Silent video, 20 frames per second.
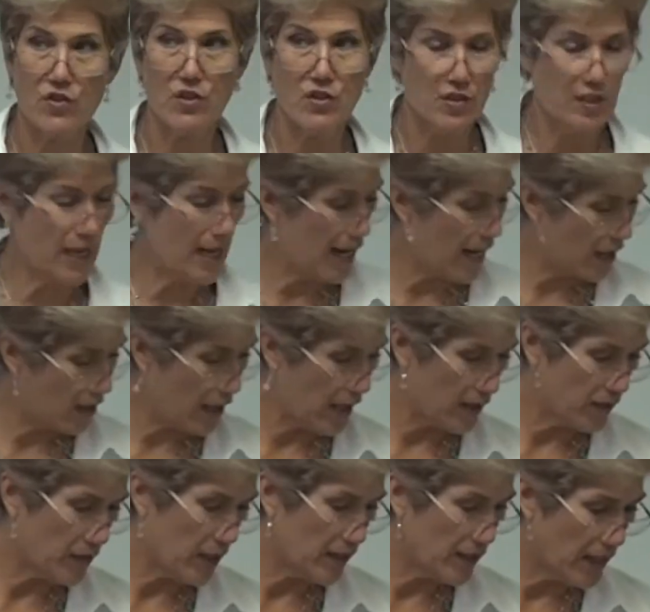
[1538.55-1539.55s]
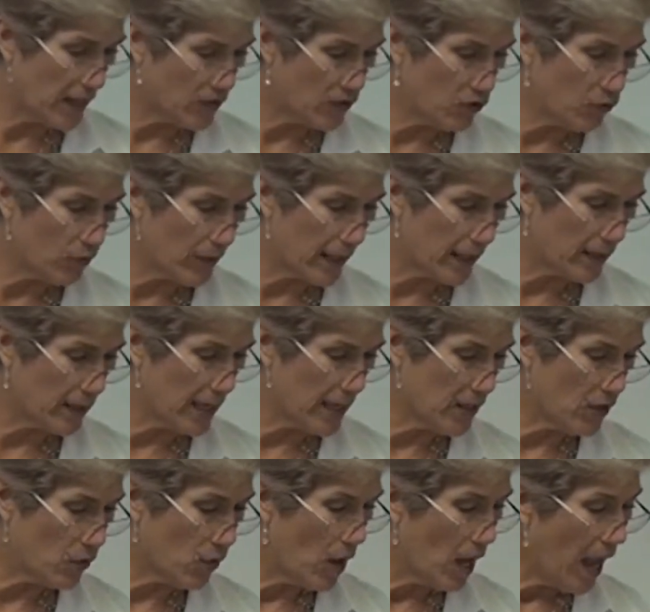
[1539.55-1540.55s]
Just say it out loud then, that's great,
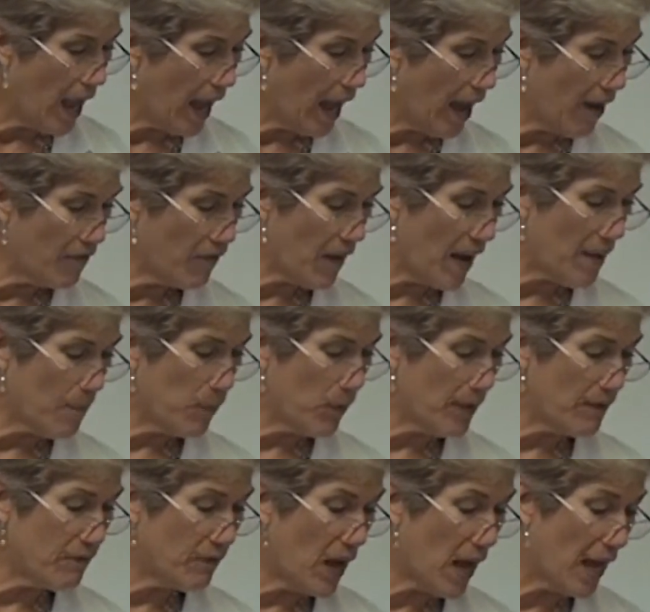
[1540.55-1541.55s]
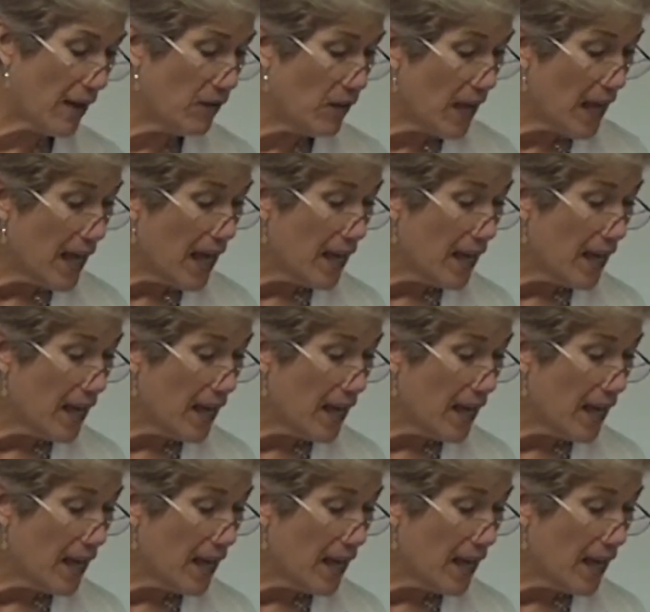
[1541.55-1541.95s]
thank you. And 5.5,